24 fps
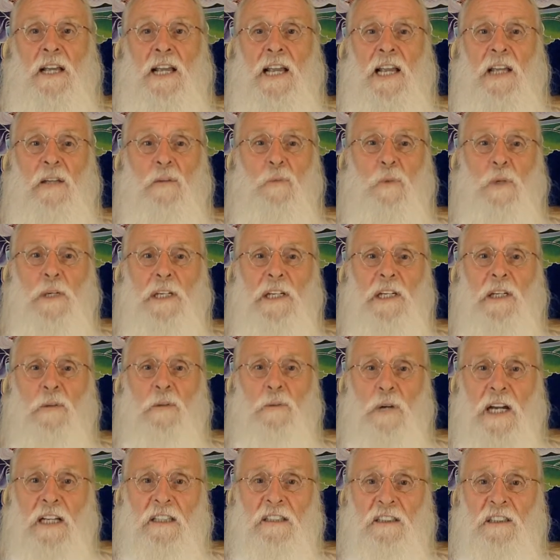And we can
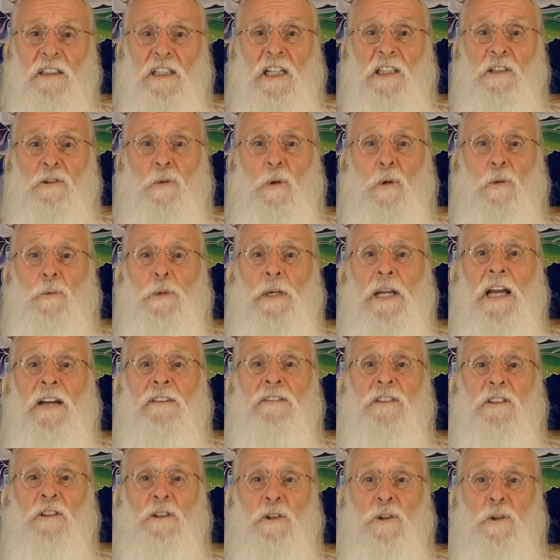rationalize what we
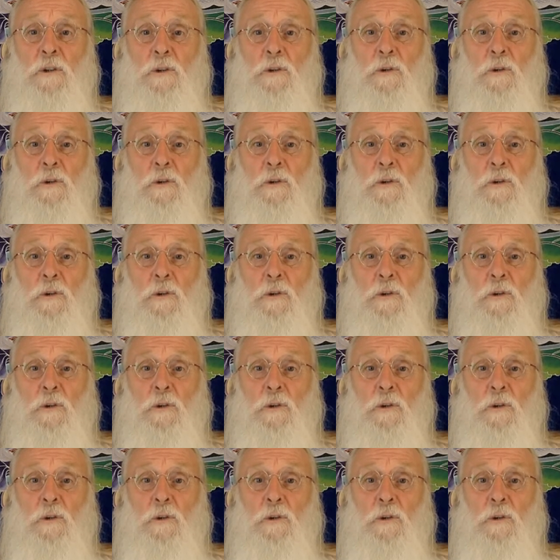have to do